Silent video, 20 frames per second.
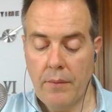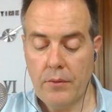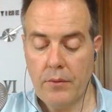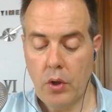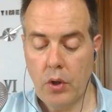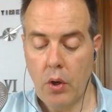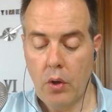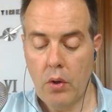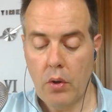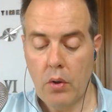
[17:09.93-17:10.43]

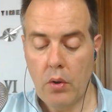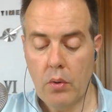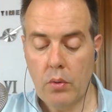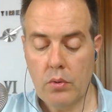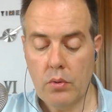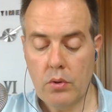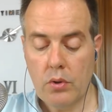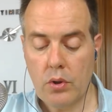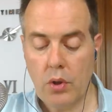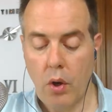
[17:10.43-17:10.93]

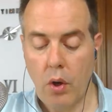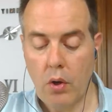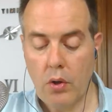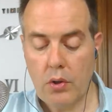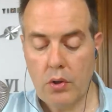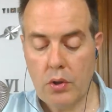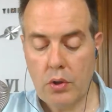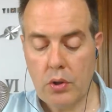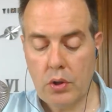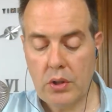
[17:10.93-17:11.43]
don't
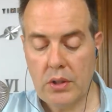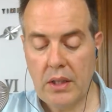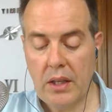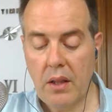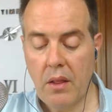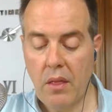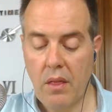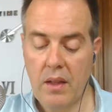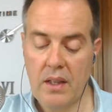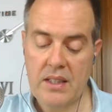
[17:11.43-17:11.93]

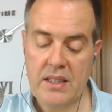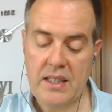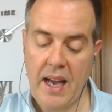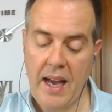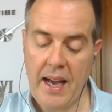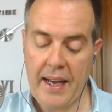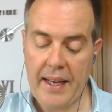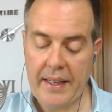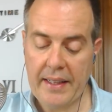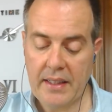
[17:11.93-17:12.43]

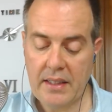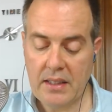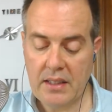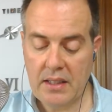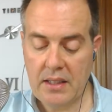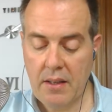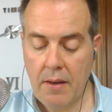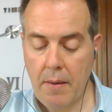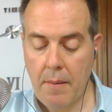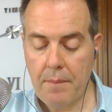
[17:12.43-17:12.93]

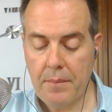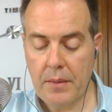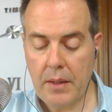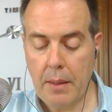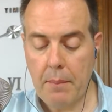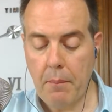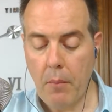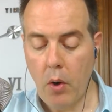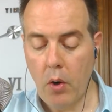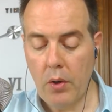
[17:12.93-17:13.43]
synthesize the
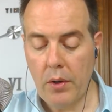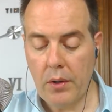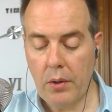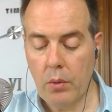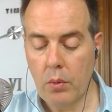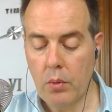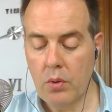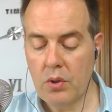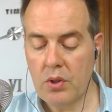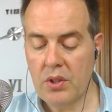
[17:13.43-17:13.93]

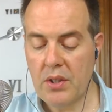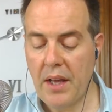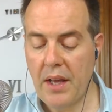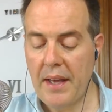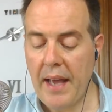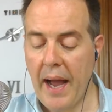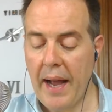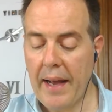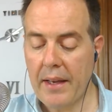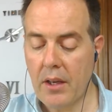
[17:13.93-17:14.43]
molecules they
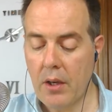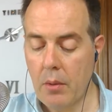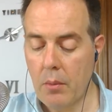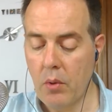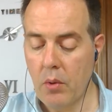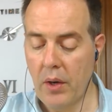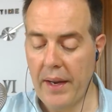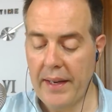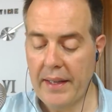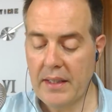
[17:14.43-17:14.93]

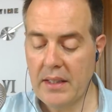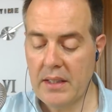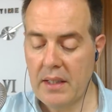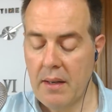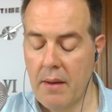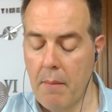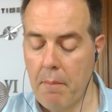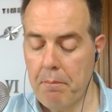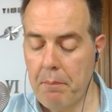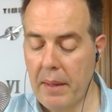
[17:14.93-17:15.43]
accumulate,
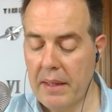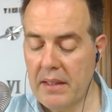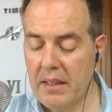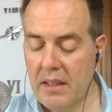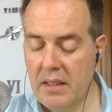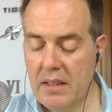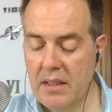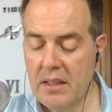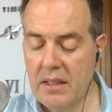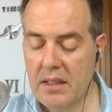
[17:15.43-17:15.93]
but
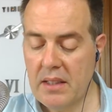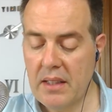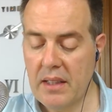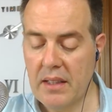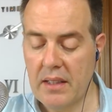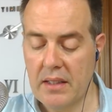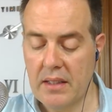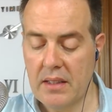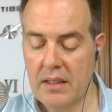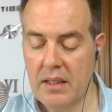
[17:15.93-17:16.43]

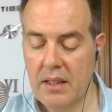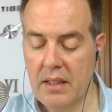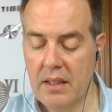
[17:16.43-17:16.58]
instead